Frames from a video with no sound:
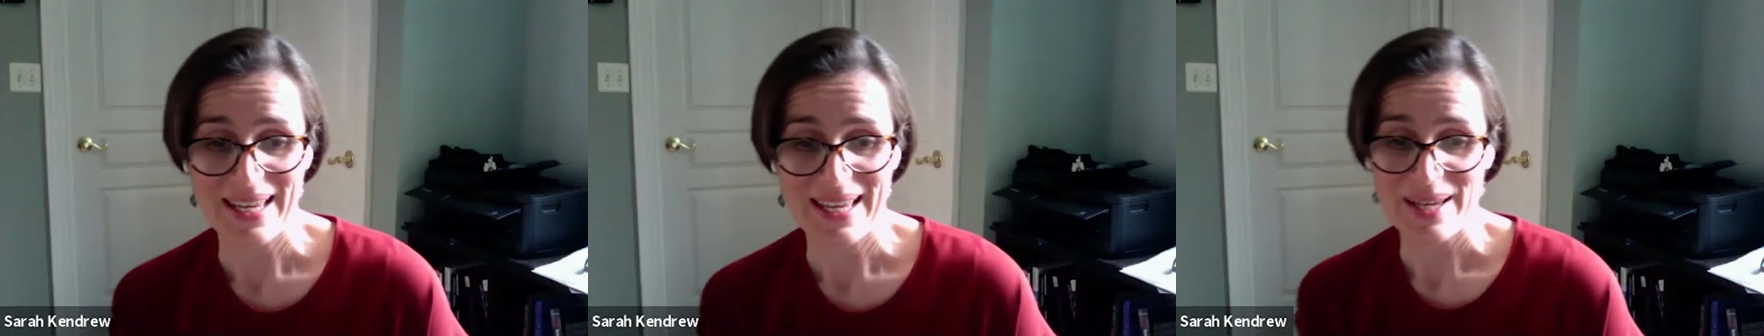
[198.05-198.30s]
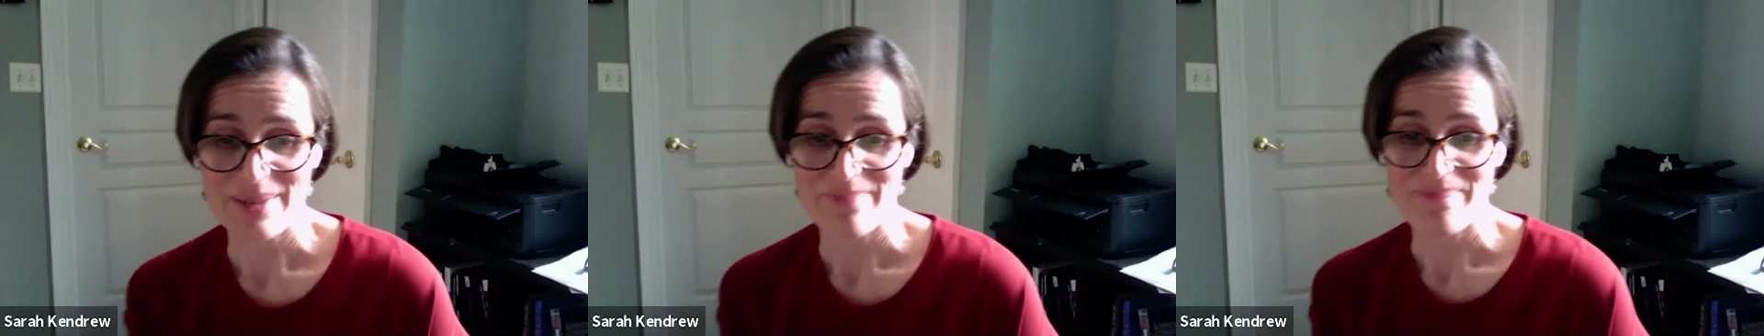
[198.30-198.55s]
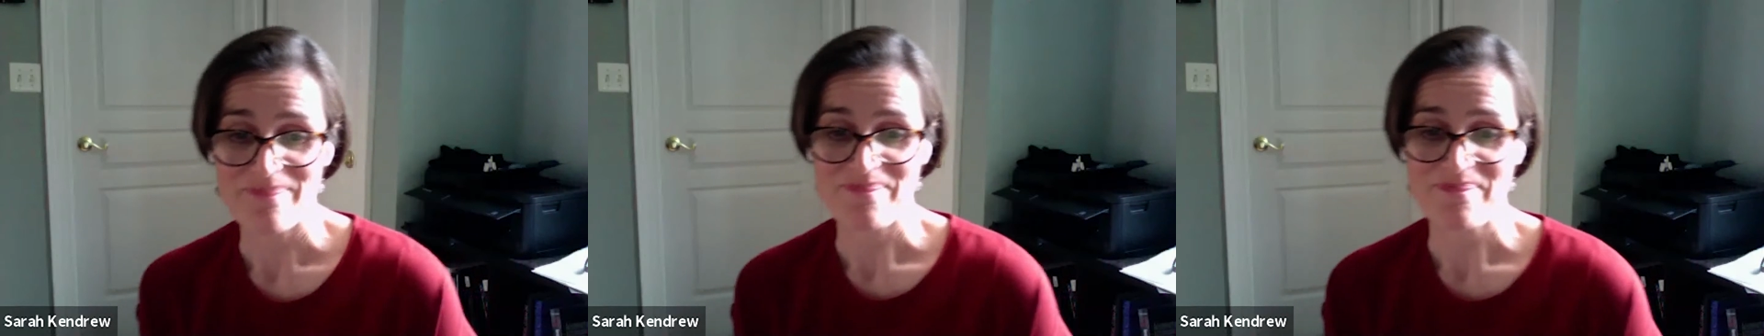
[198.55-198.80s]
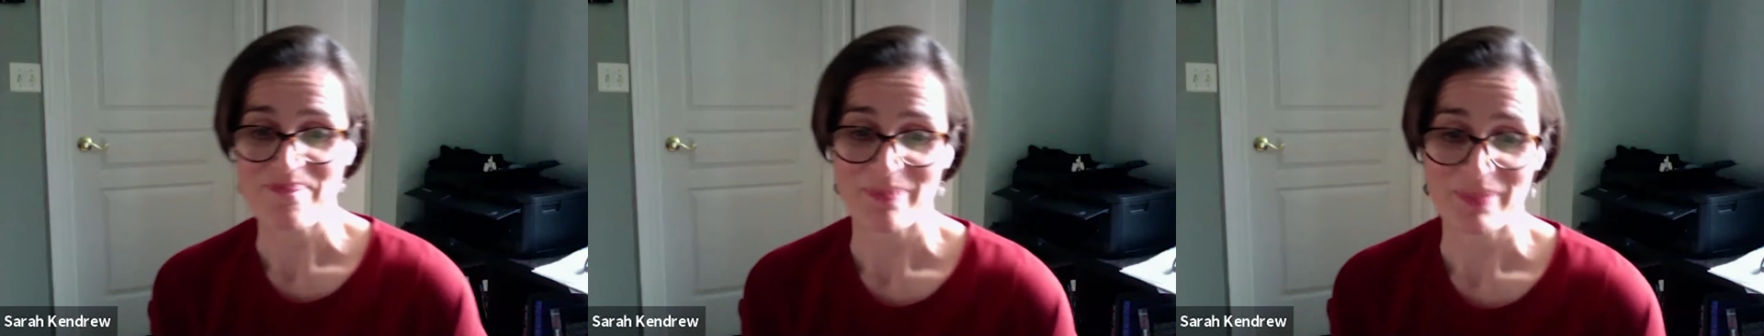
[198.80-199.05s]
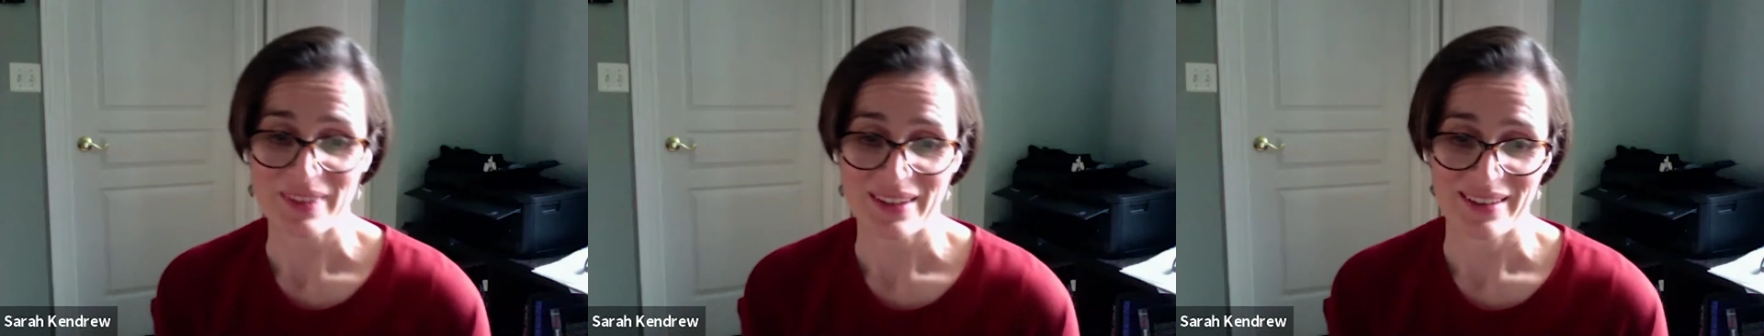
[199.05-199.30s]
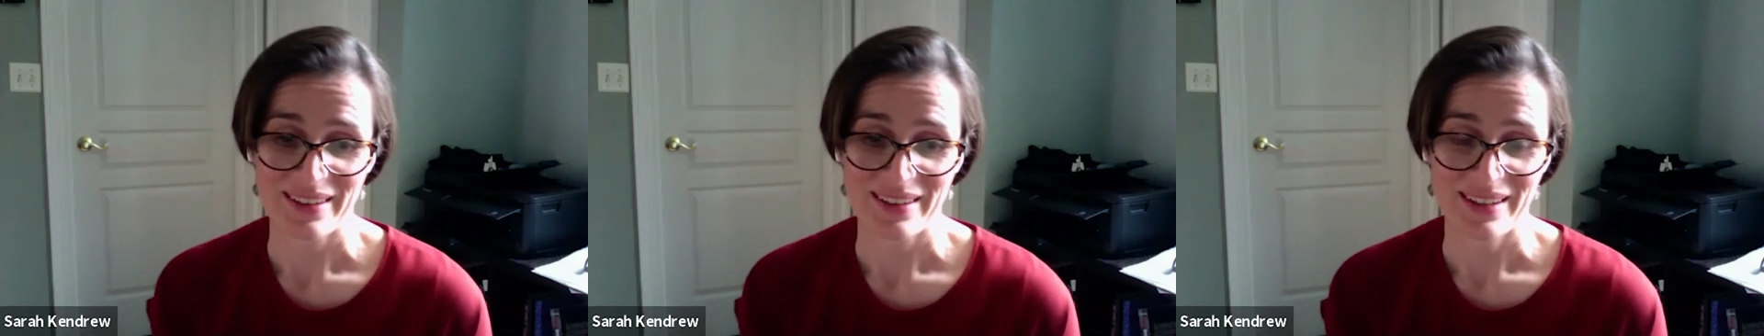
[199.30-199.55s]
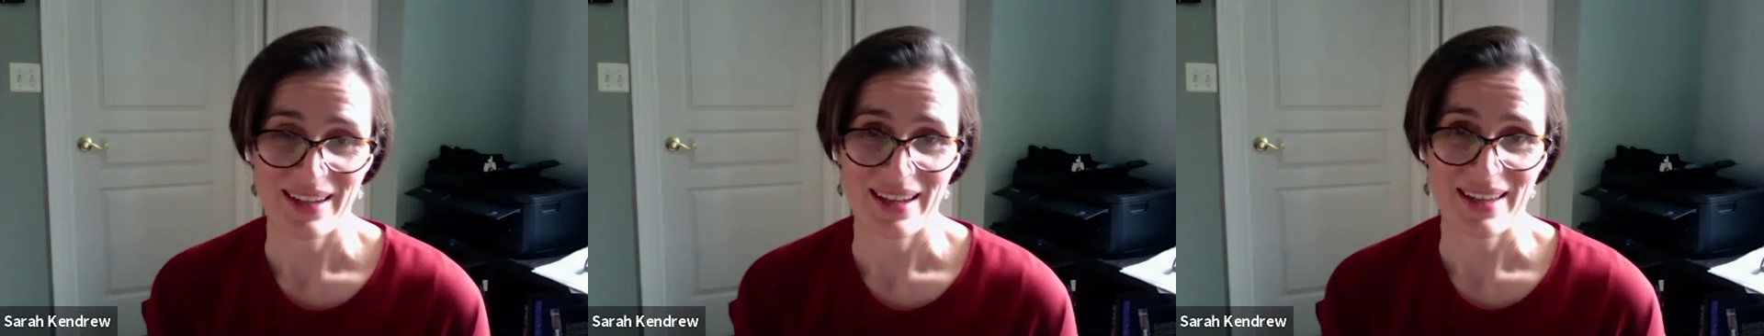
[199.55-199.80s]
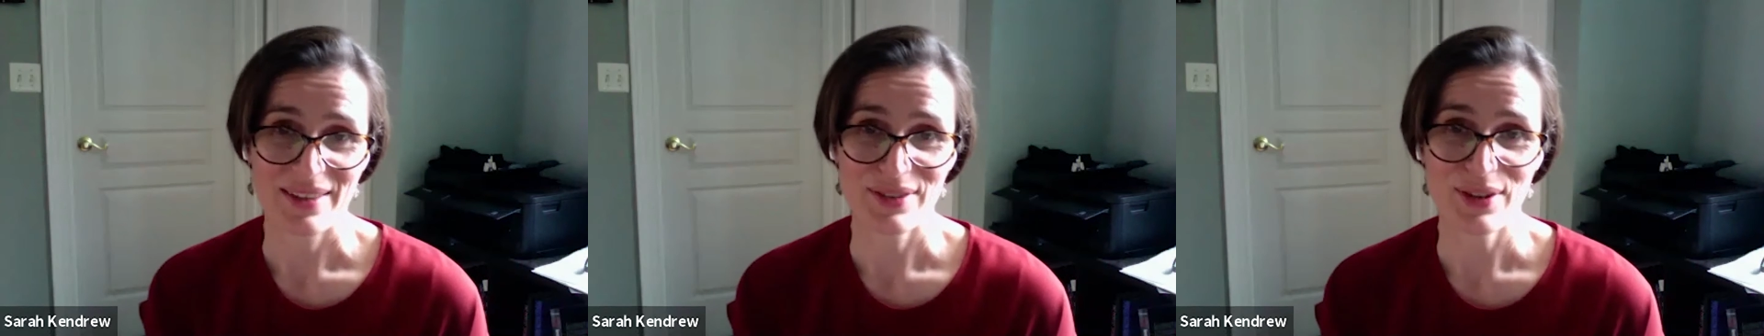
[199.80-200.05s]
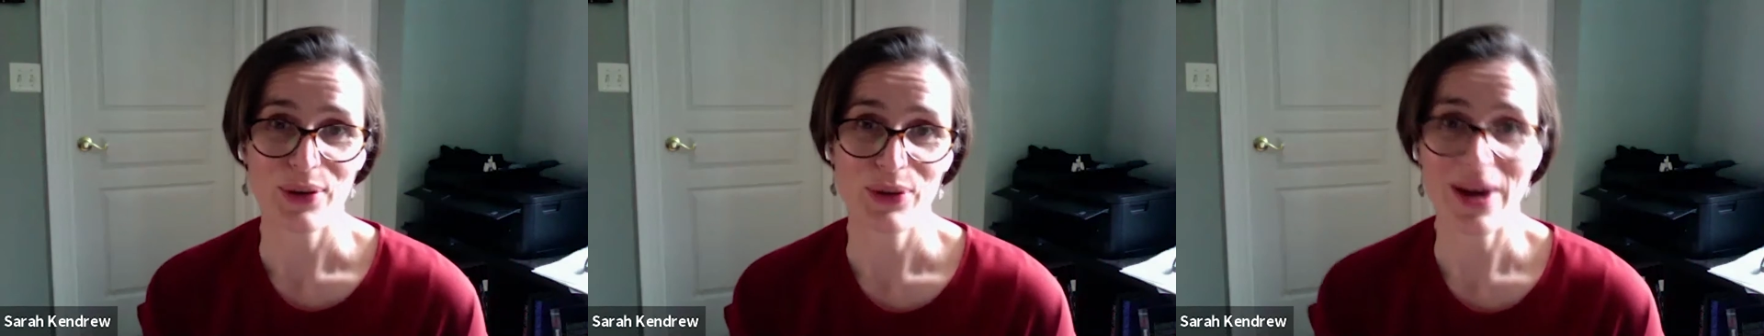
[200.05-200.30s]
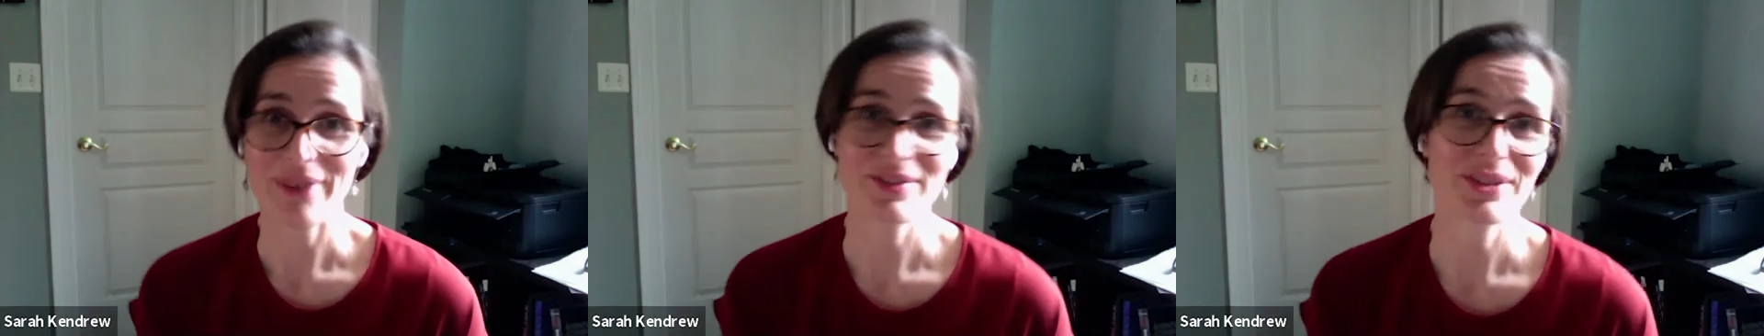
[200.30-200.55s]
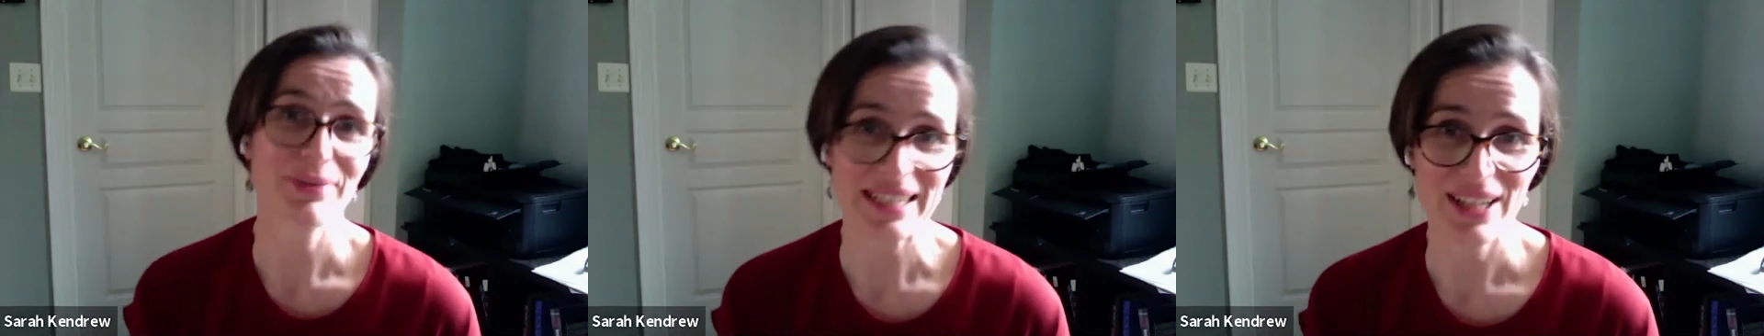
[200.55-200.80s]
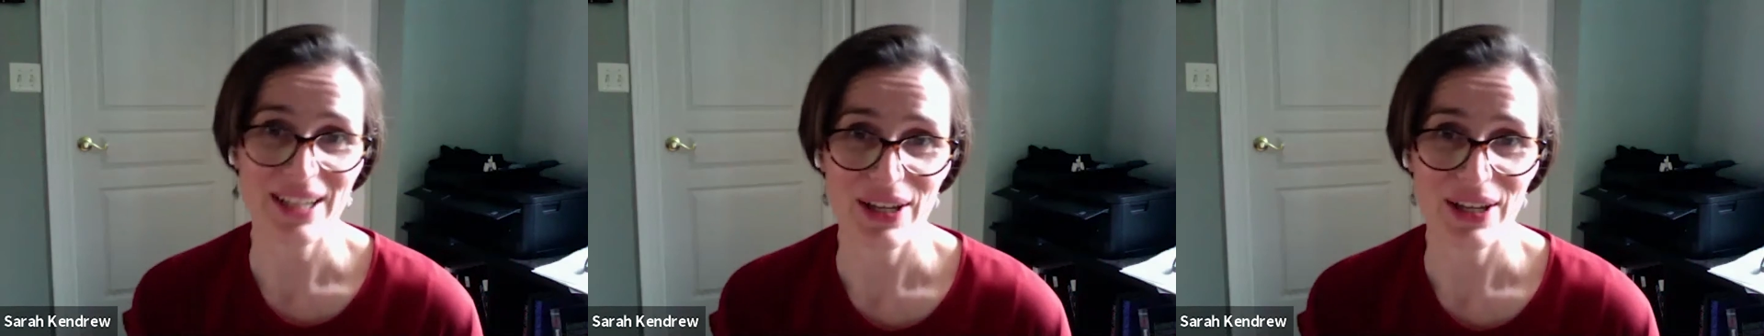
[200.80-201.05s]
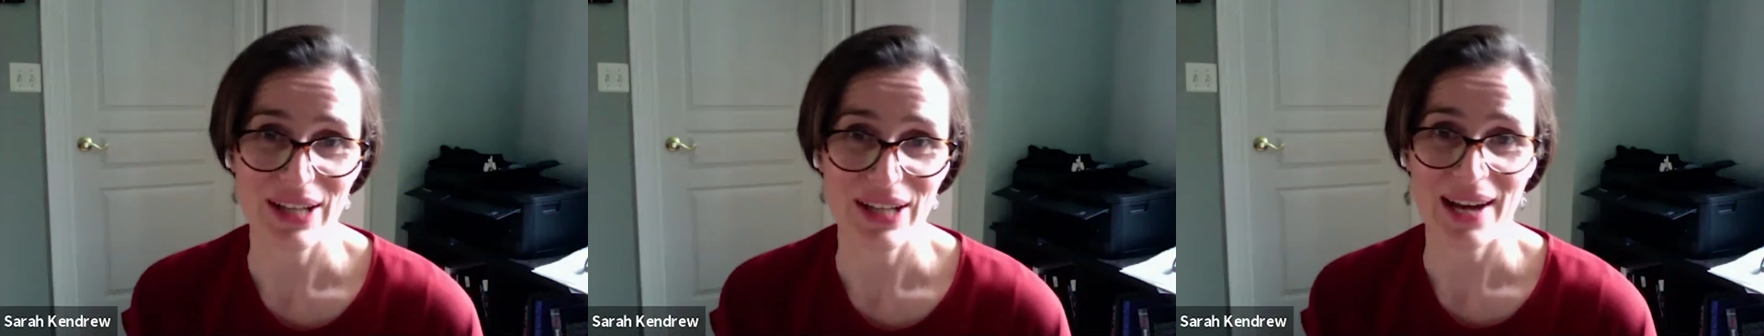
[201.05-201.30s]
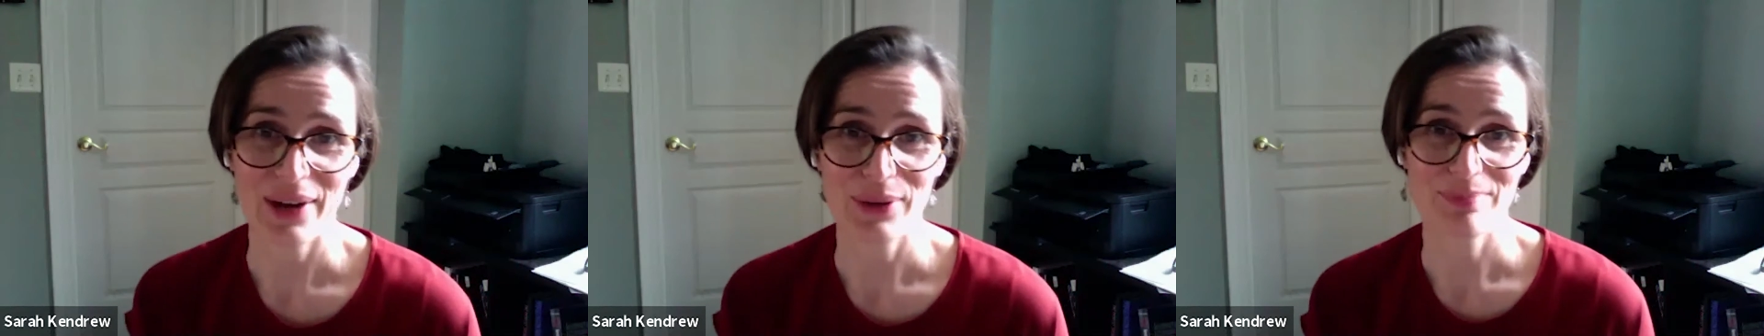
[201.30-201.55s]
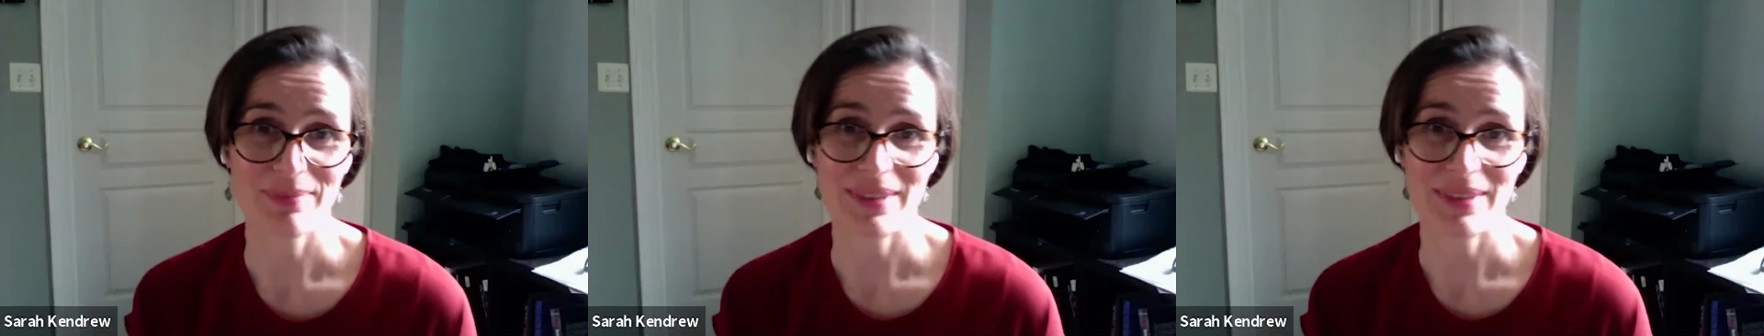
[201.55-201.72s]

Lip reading: And so you have to really learn how,